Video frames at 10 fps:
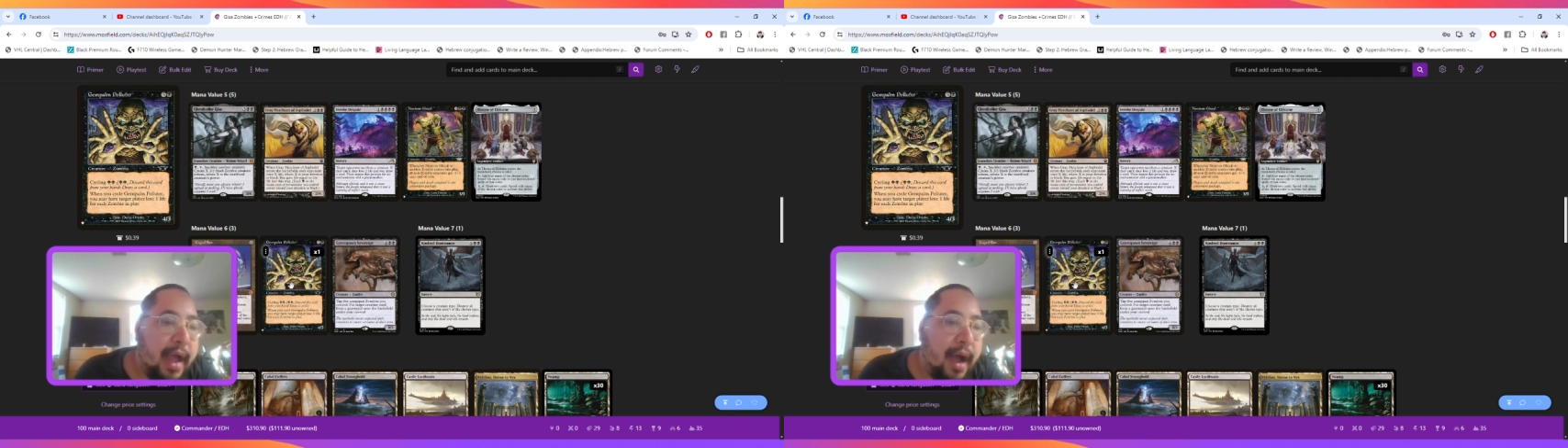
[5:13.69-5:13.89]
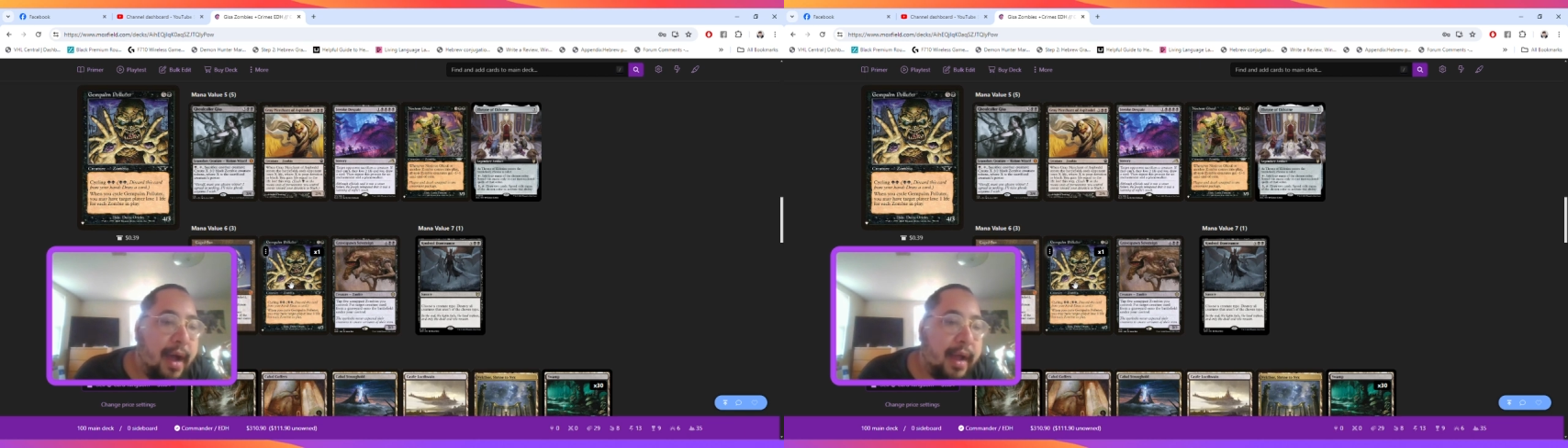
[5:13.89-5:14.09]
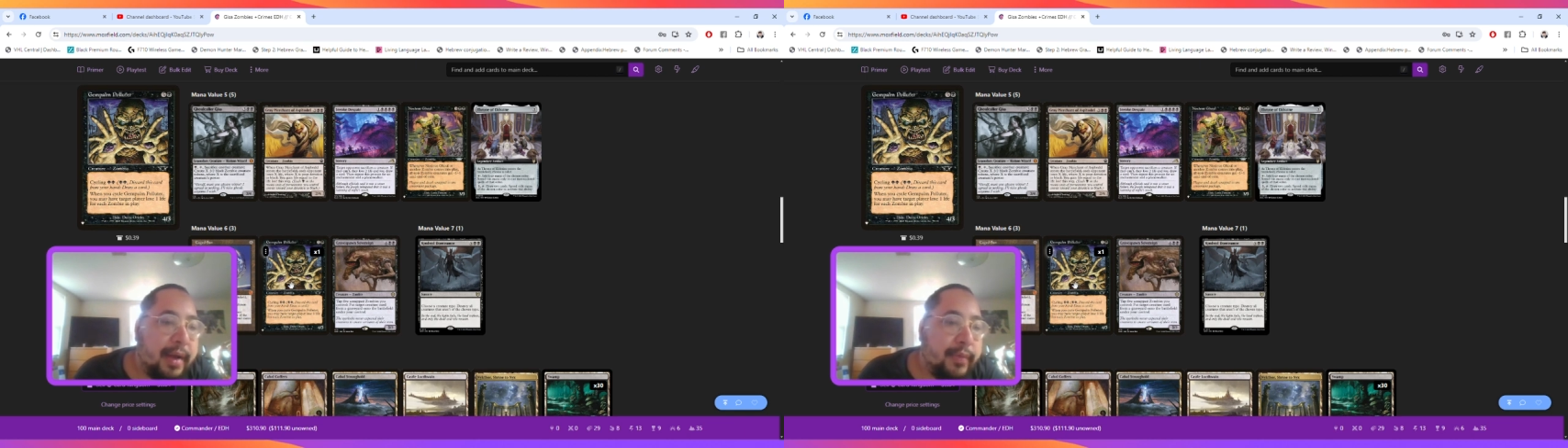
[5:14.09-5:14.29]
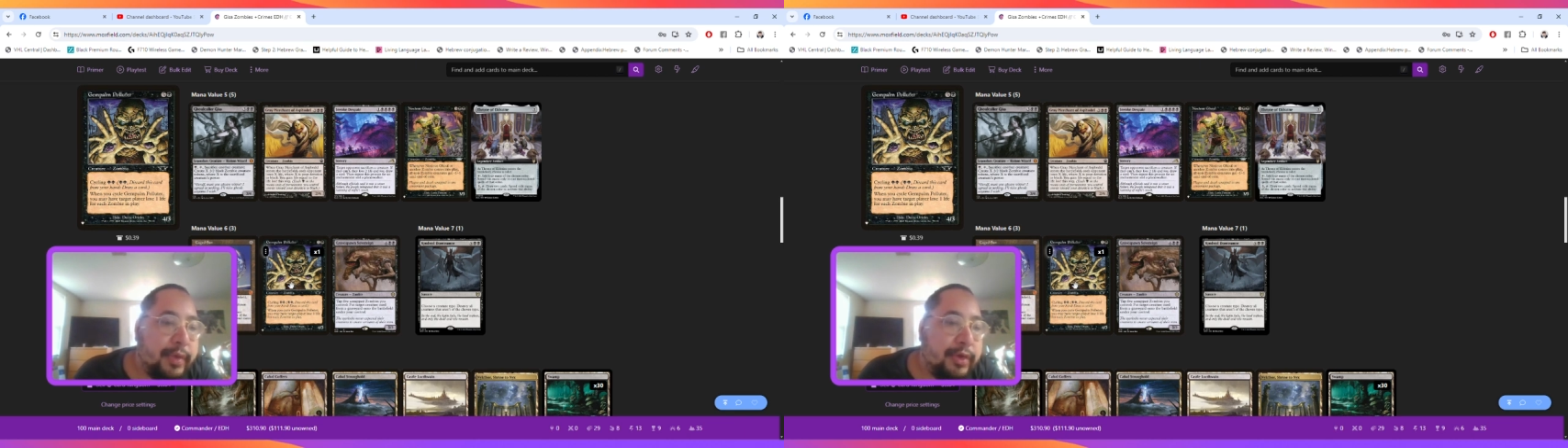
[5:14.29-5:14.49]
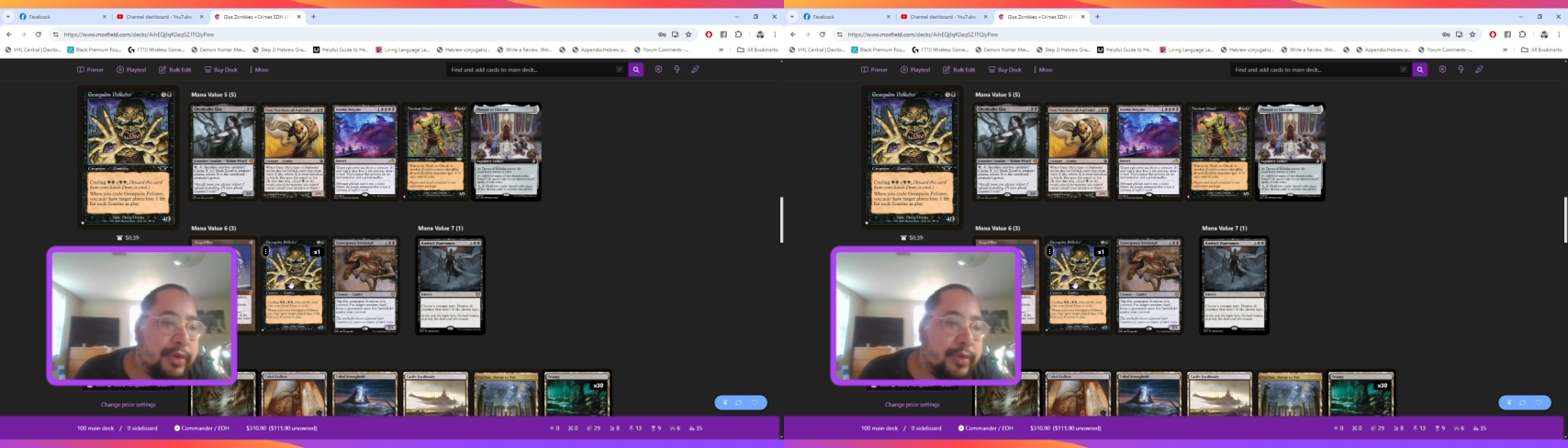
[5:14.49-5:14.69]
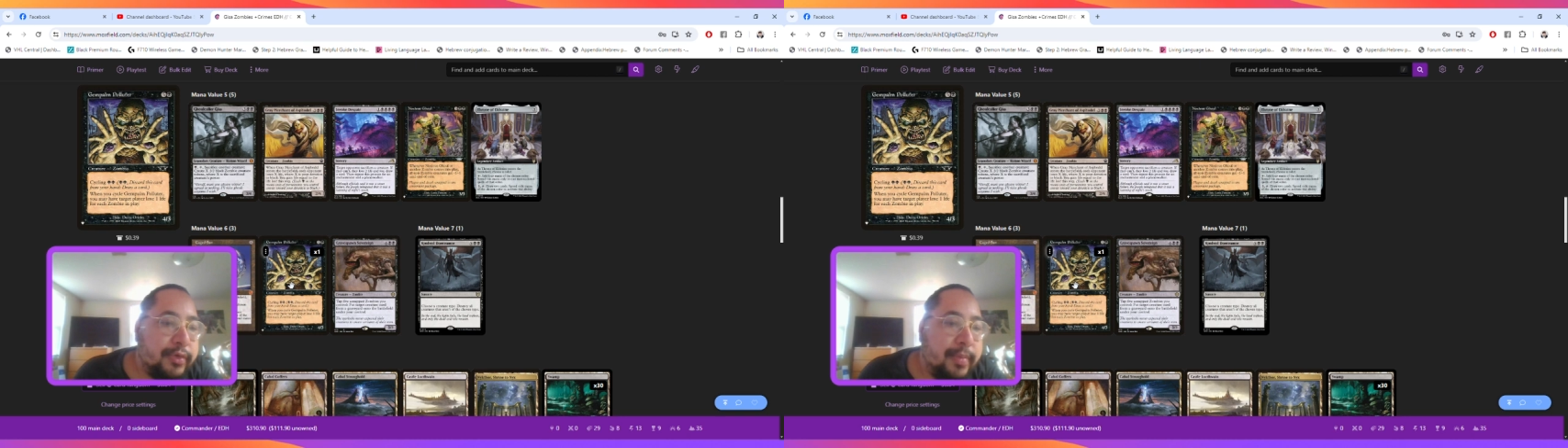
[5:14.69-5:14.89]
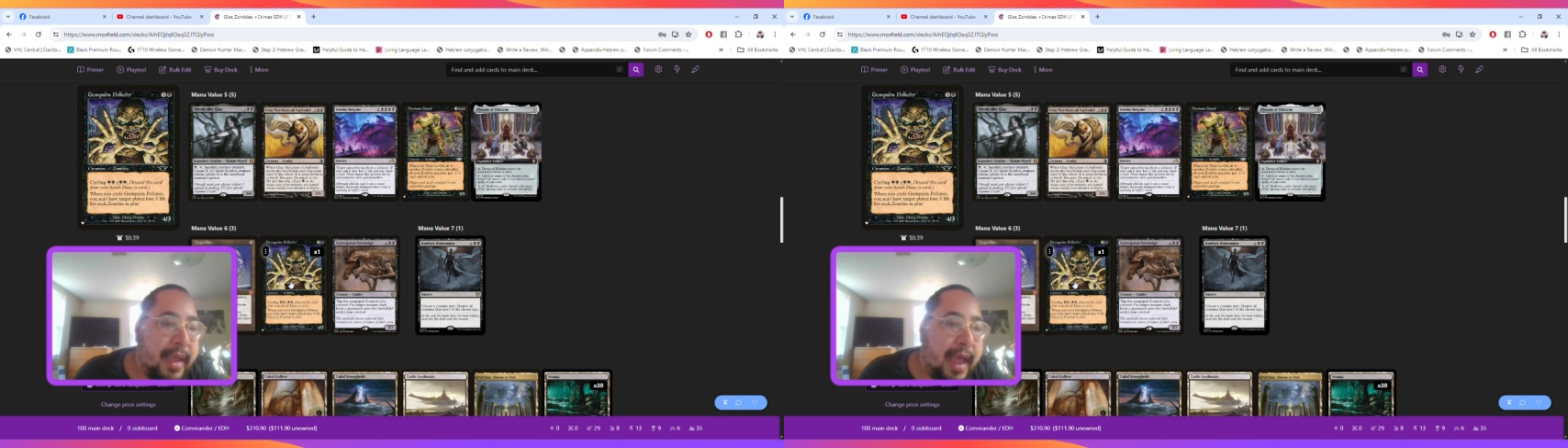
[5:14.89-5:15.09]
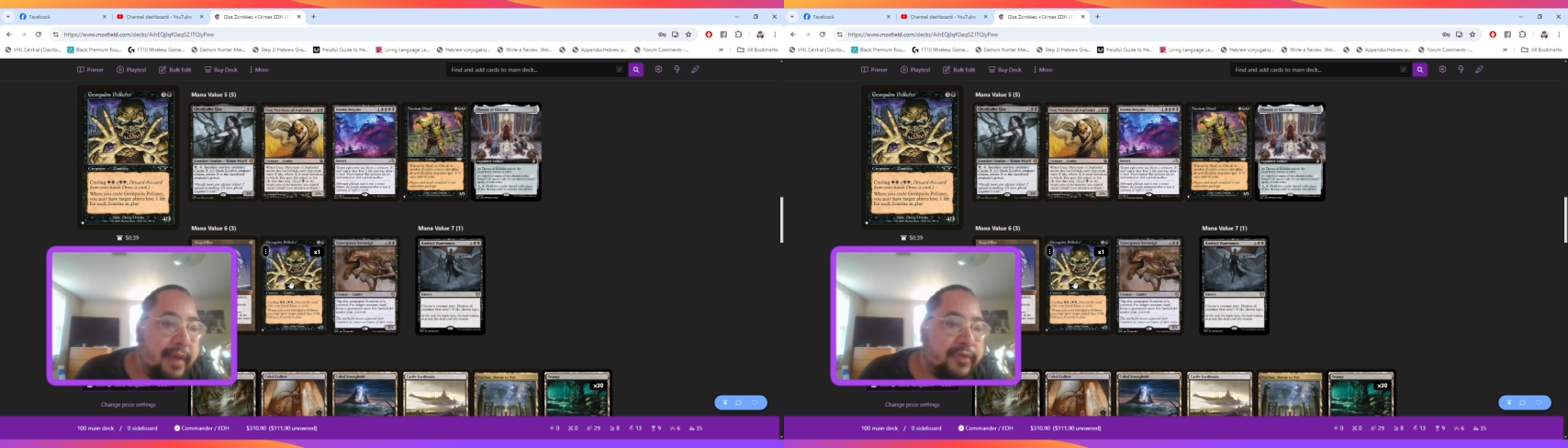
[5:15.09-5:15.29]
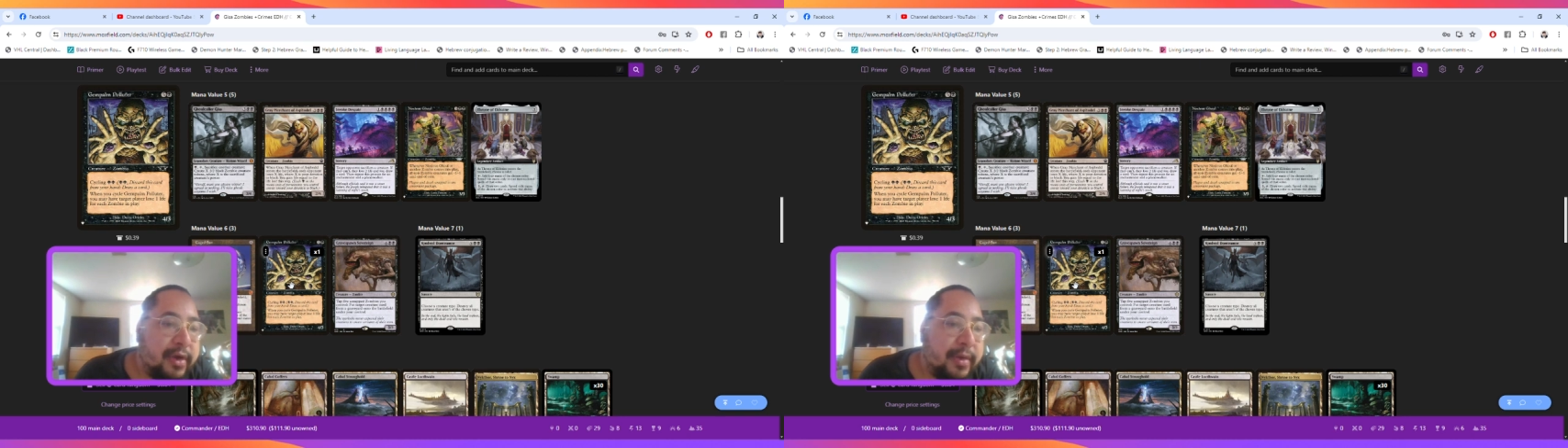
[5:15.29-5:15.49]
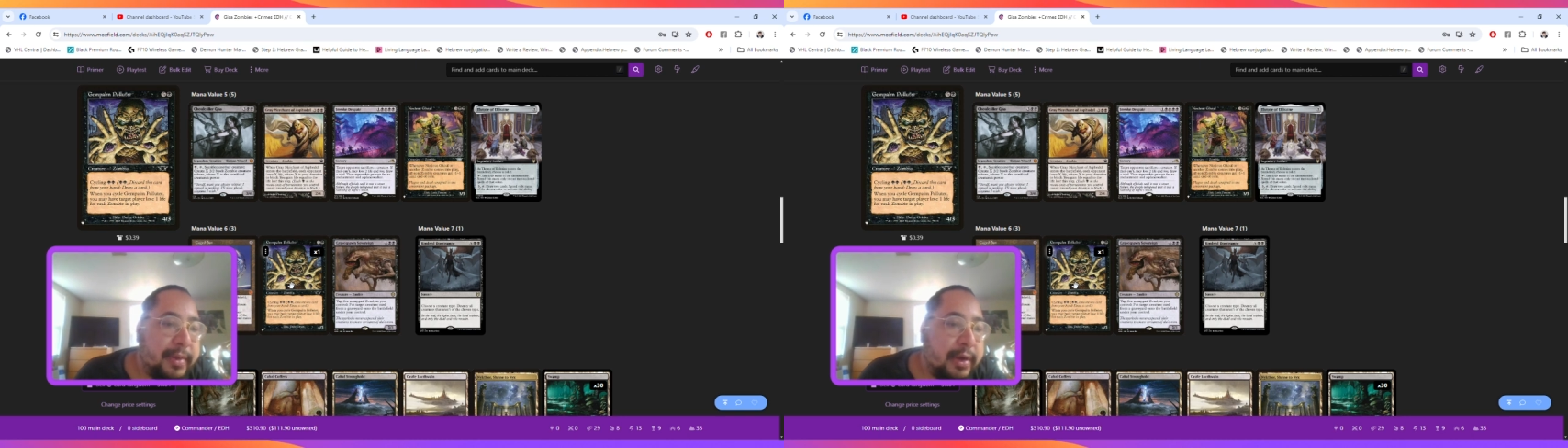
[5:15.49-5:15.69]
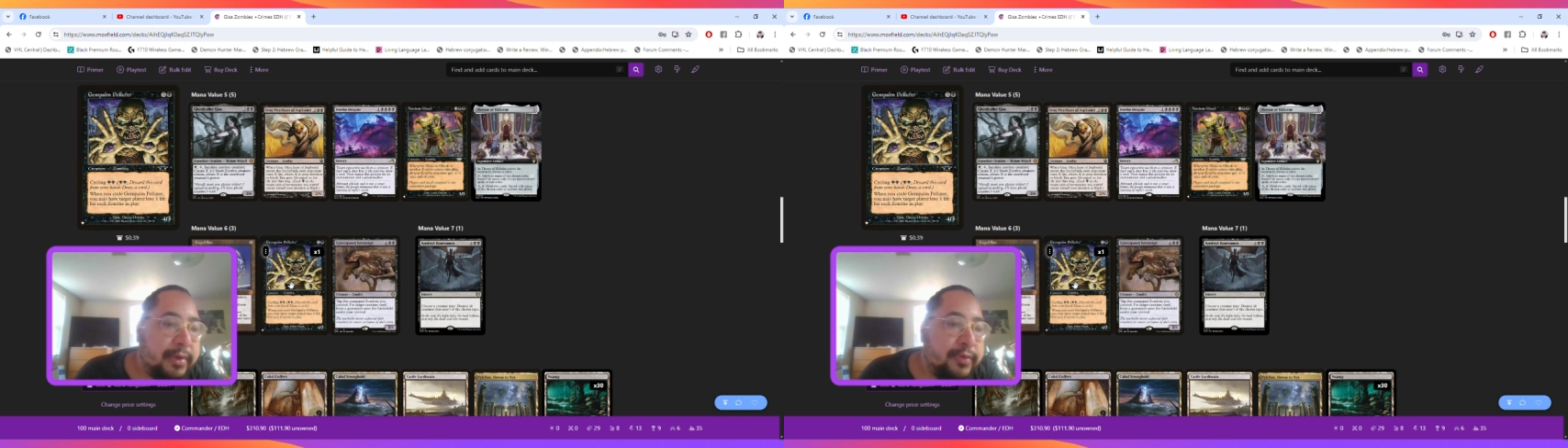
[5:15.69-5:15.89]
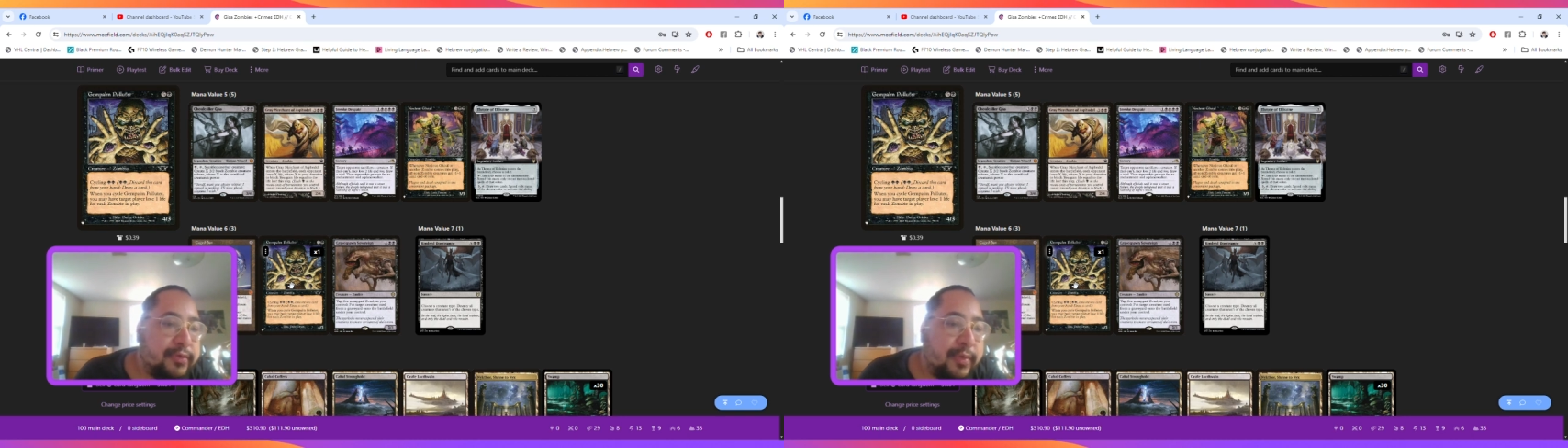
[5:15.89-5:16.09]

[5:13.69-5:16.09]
And when you do, you may have target player lose